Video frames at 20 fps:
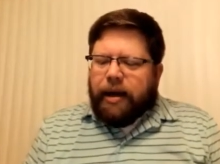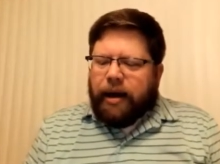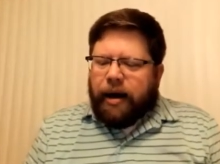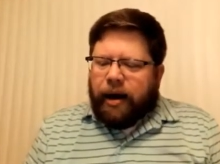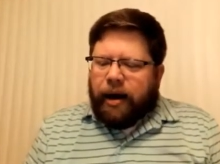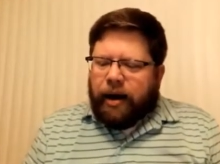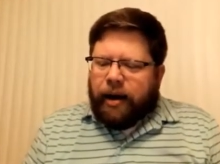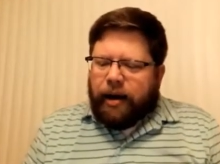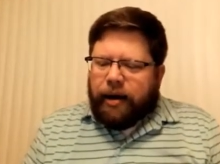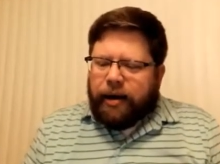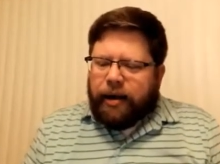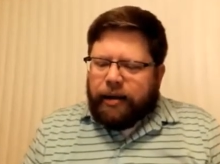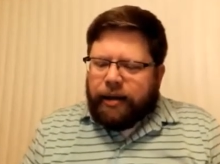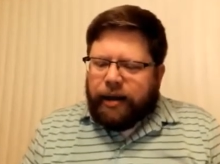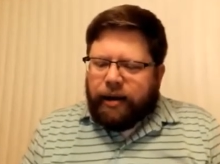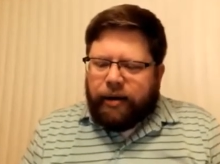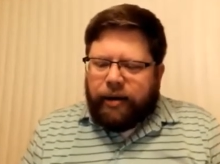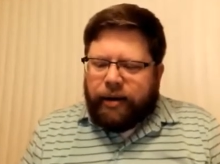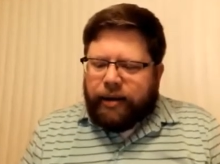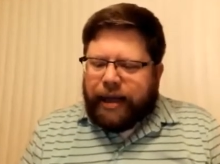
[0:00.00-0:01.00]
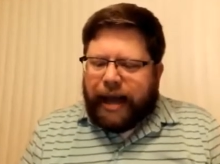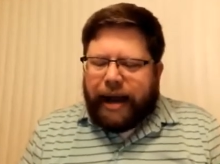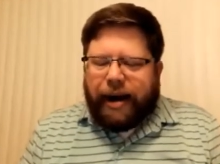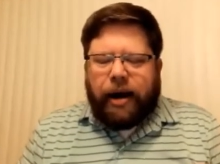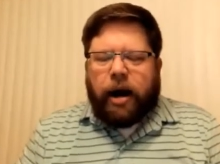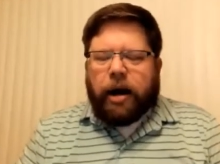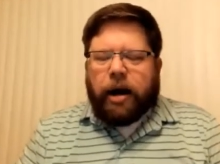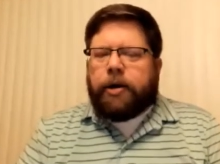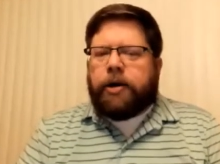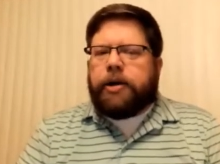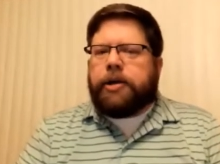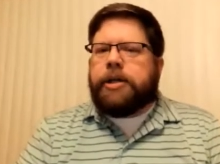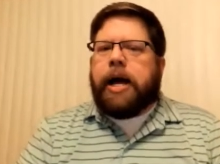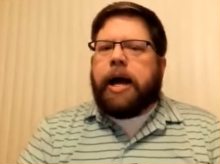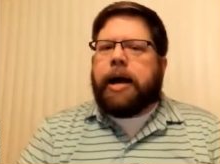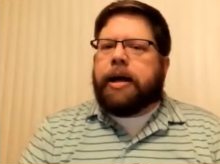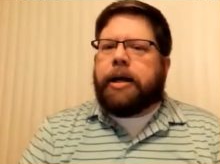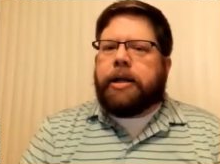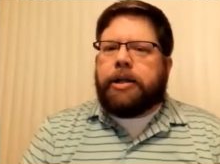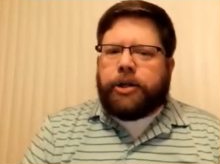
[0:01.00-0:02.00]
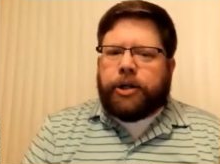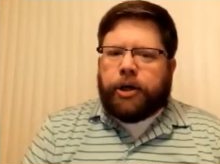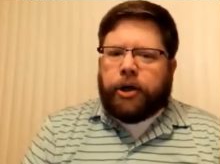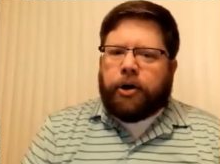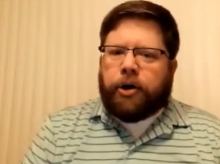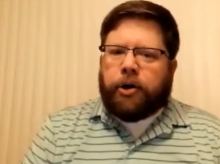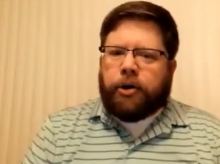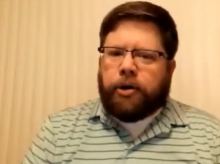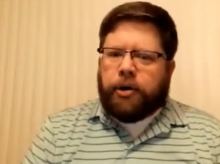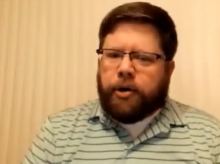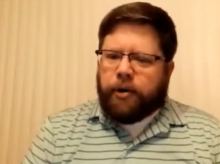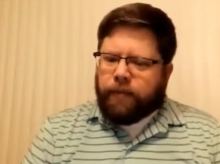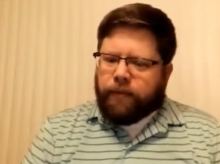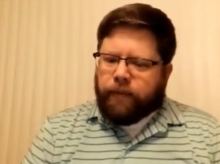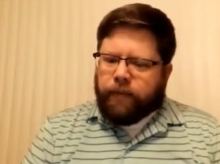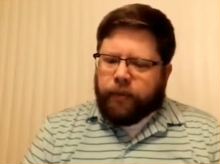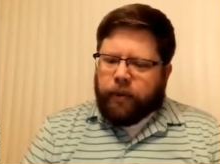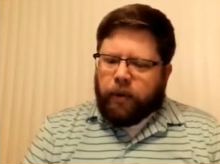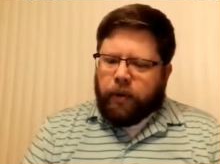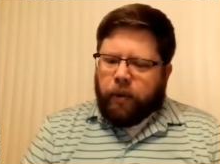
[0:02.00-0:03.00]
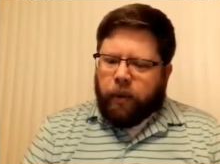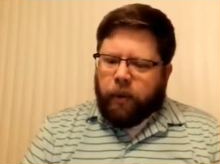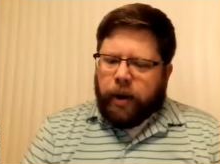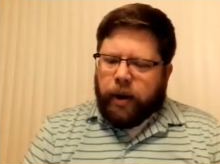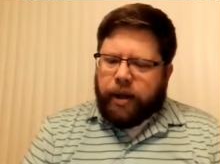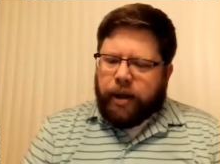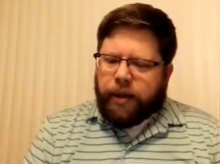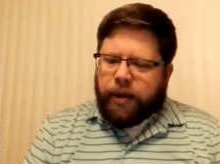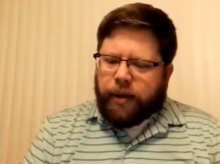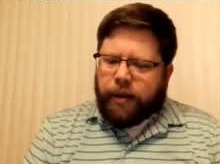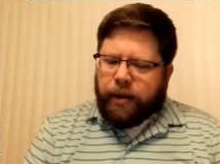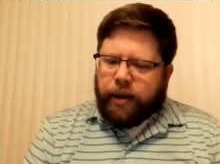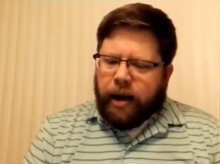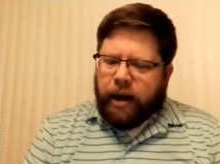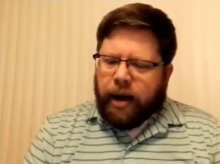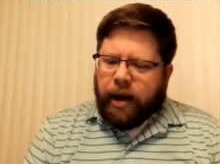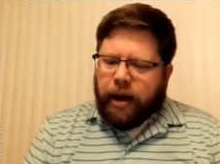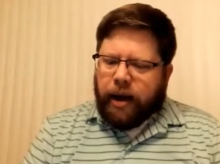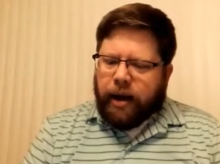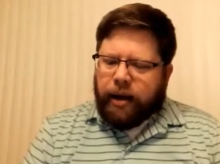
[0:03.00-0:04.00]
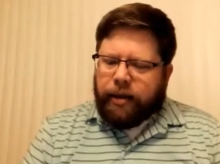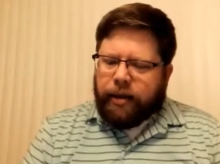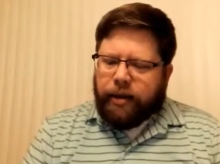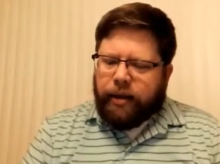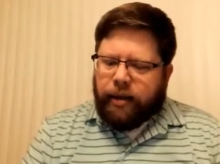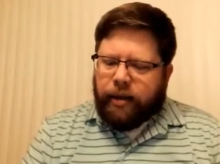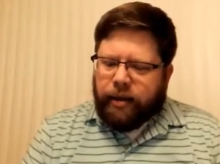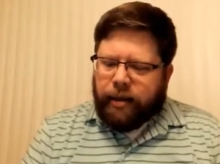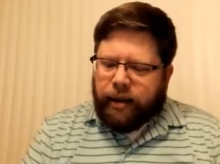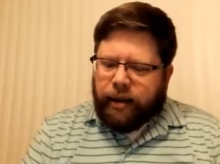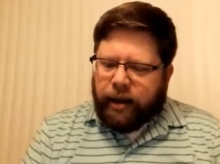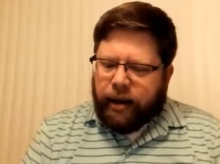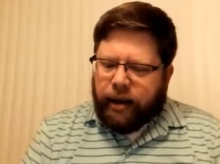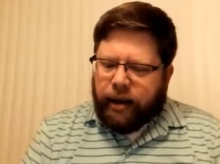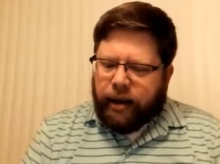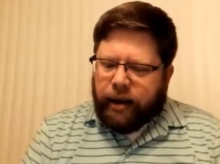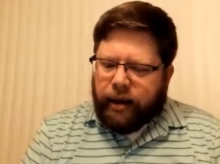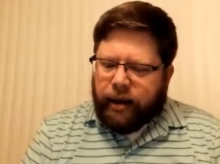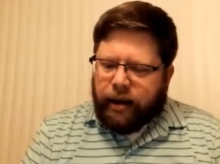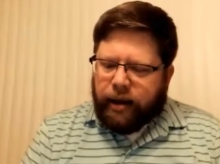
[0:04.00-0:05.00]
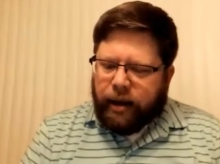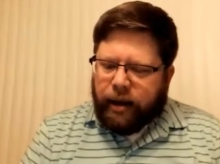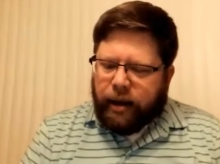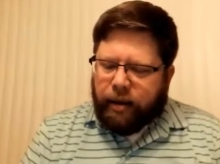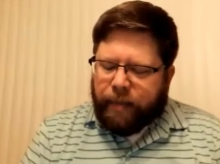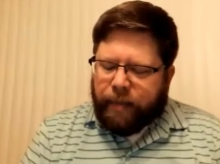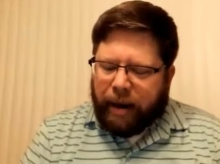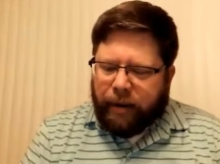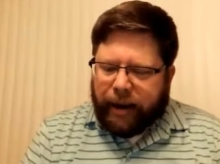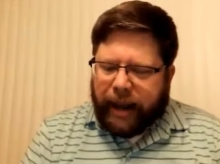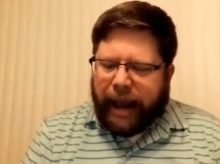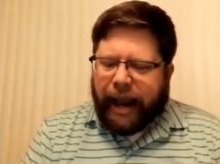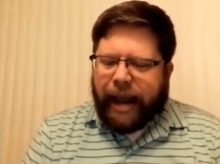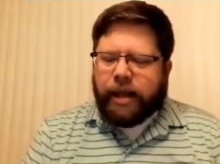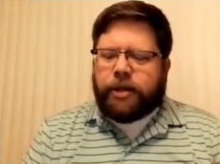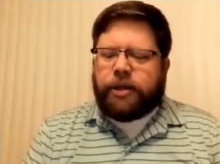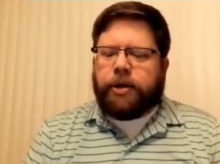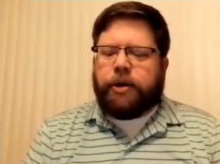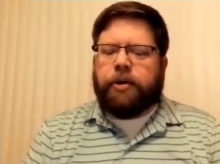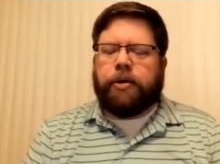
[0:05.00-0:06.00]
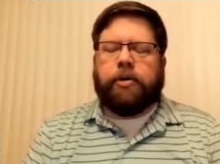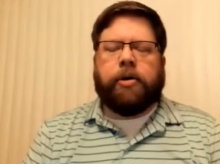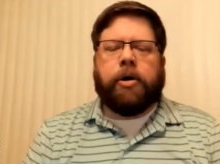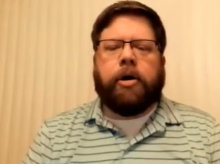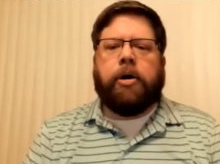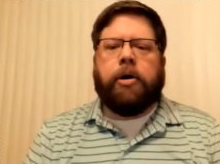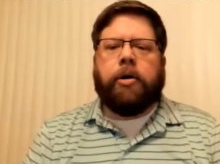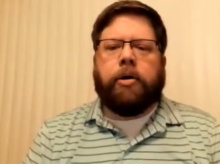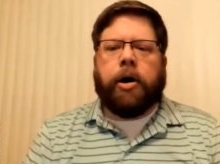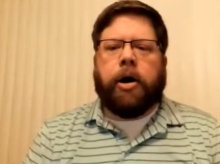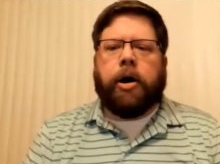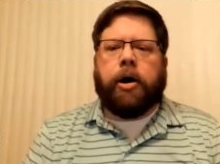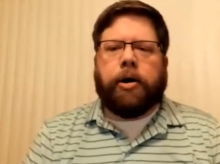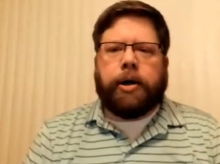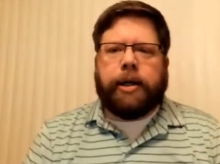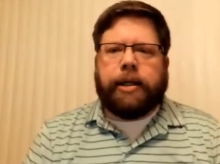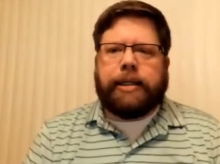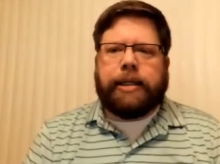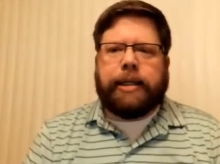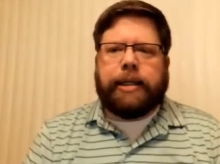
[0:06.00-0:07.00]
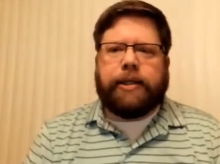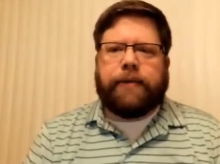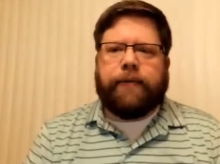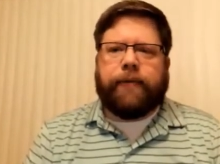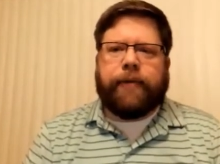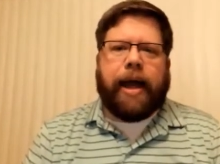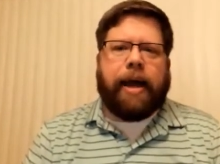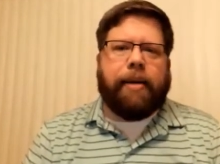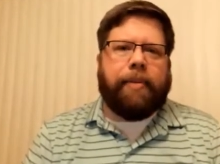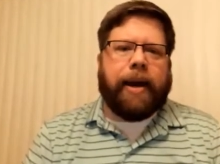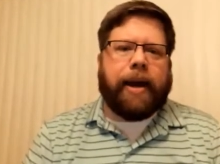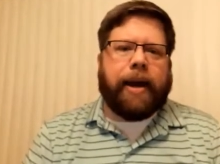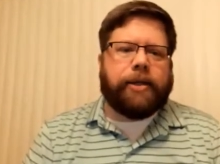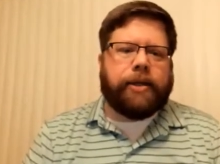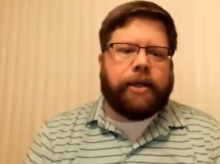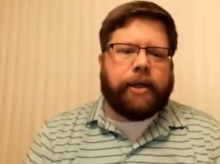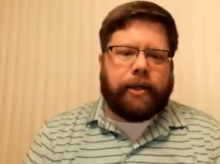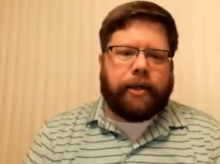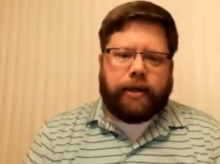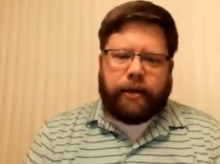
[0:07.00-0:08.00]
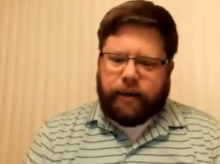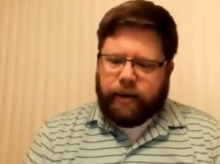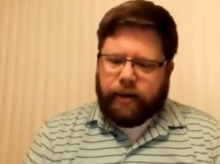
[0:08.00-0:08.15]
uh, that doctor is not concerned with uh, the uh, about cancer or, or heart disease for that patient.